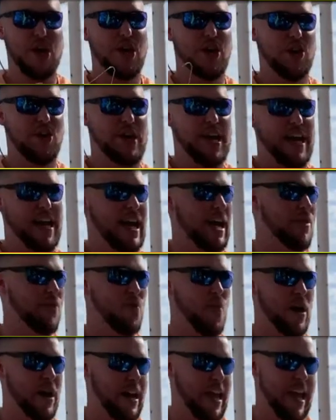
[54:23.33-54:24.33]
You can't
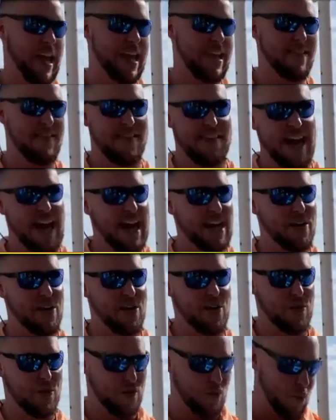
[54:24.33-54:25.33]
have one end tied to
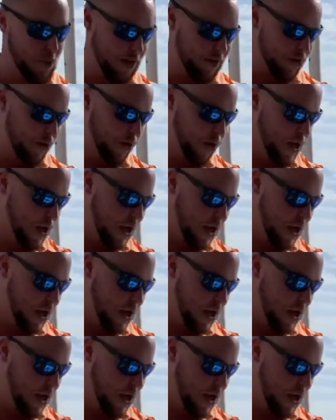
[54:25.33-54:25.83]
your swivel.